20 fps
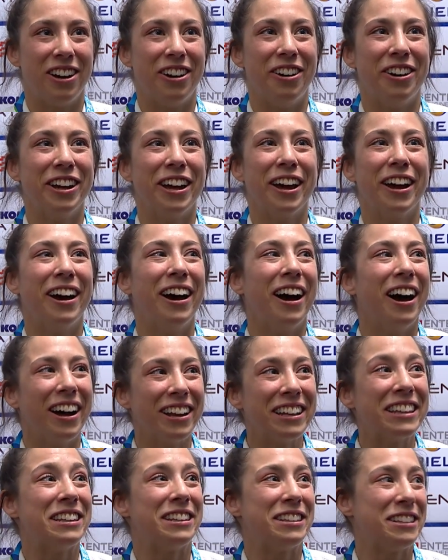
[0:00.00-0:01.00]
Oh yeah,
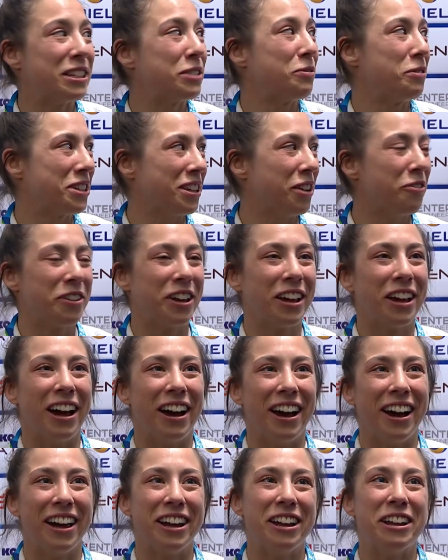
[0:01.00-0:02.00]
this was something
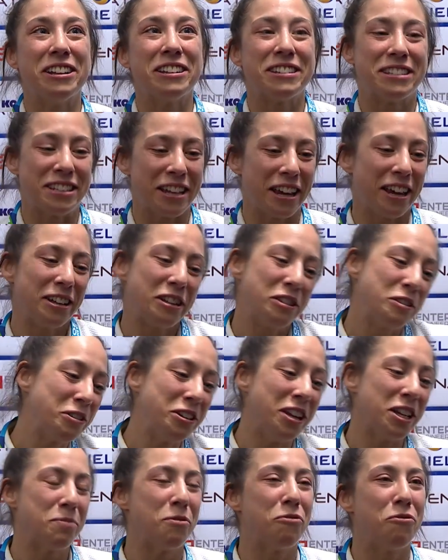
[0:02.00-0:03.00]
I said two
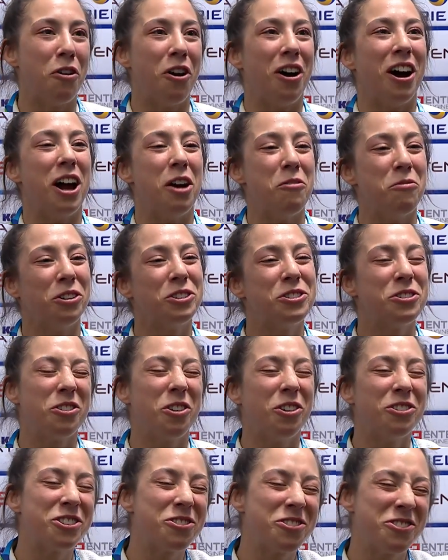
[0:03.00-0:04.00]
days before, I want to
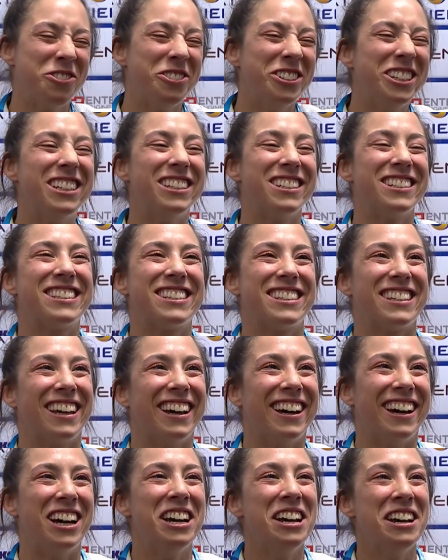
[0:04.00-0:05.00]
go through this,
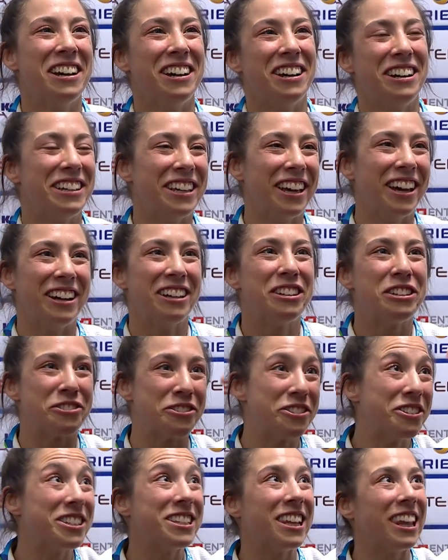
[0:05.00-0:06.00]
uh, yeah, so
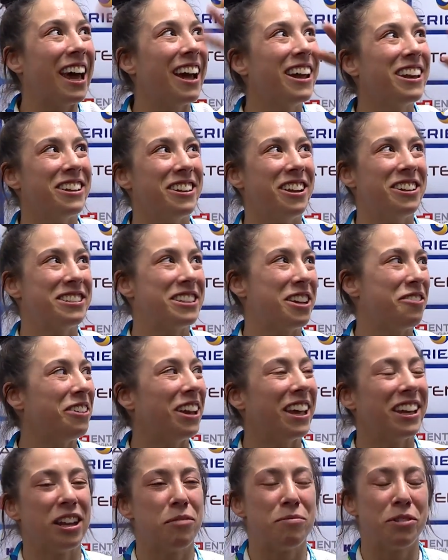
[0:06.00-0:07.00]
this light and stuff
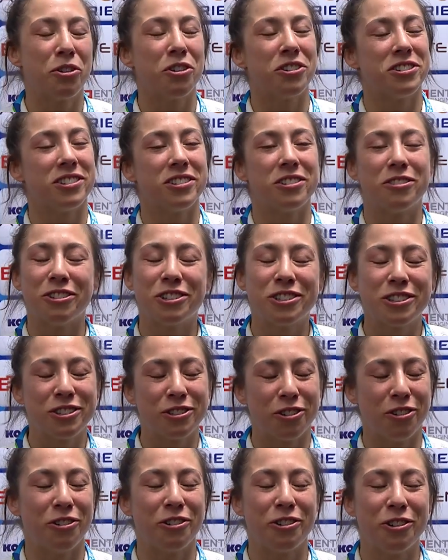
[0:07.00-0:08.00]
like that because it looks
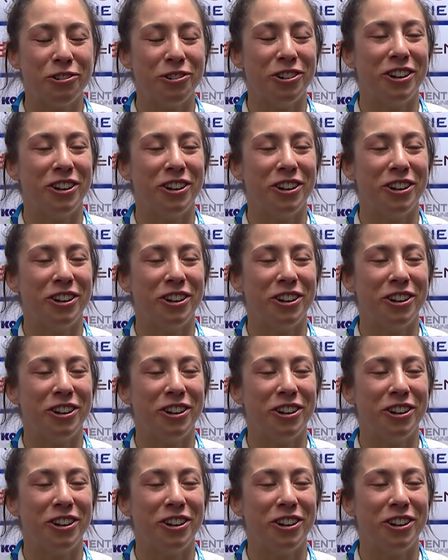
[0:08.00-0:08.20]
so cool.